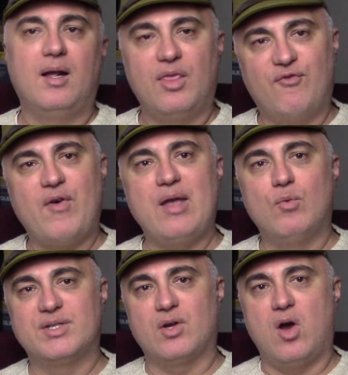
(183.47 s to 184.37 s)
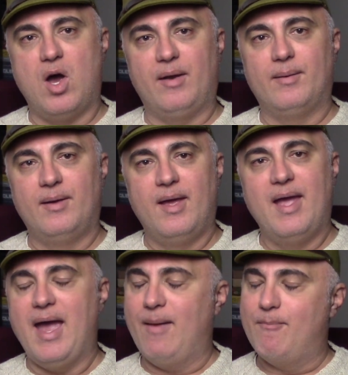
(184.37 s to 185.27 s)
The fight was on.
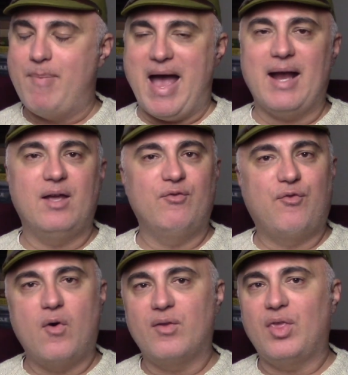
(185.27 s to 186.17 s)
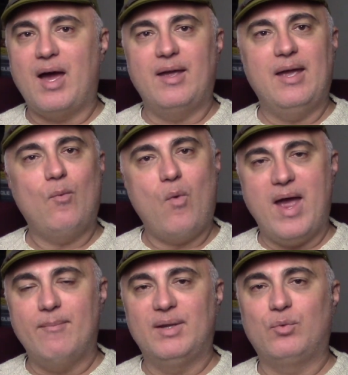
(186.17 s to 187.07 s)
And back and forth it
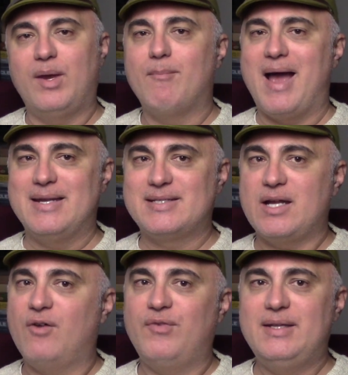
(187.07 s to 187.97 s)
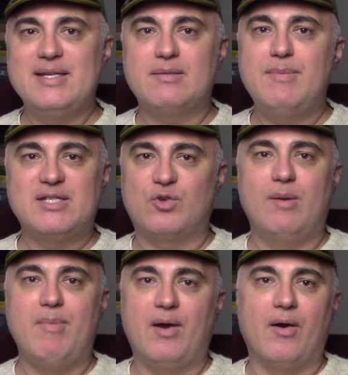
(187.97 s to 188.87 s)
went between myself and this
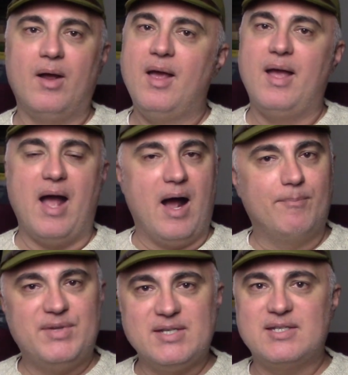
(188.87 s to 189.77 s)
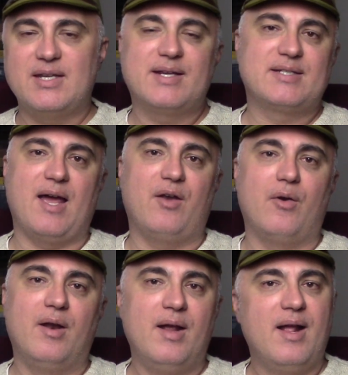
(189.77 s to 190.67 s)
mystery bidder, up to
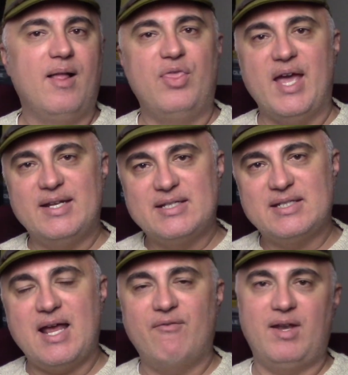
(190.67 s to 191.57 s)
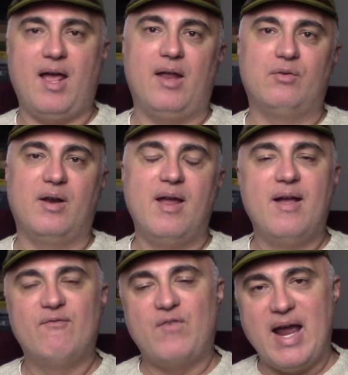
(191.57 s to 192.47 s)
$600, then $700,
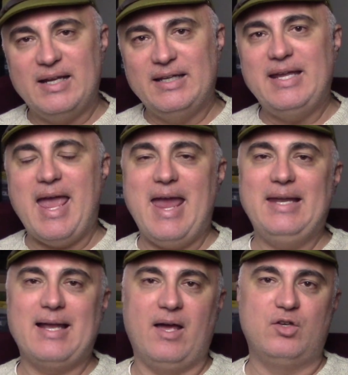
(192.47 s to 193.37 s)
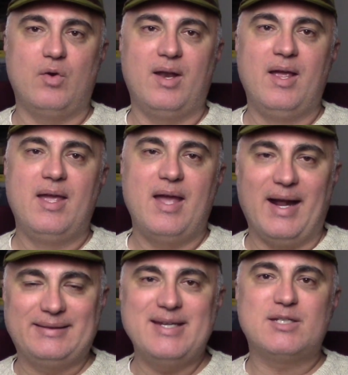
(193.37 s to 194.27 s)
finally $800.
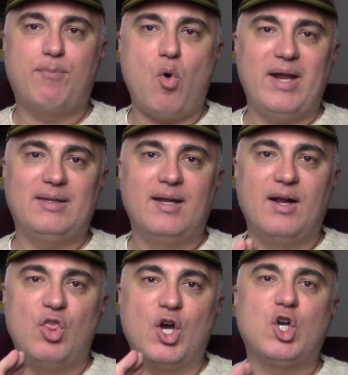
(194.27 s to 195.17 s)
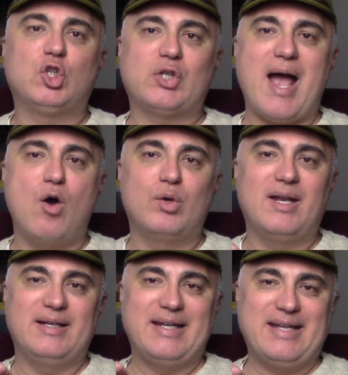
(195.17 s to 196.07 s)
At this point, the
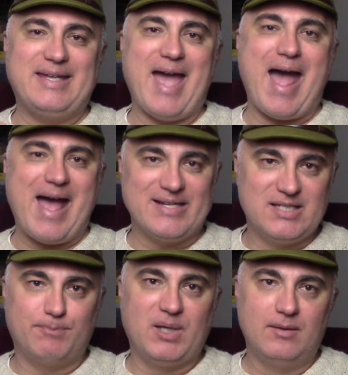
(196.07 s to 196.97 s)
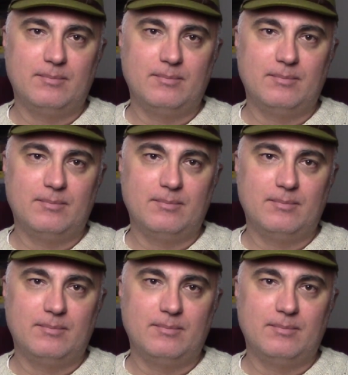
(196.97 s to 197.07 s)
crowd gasped.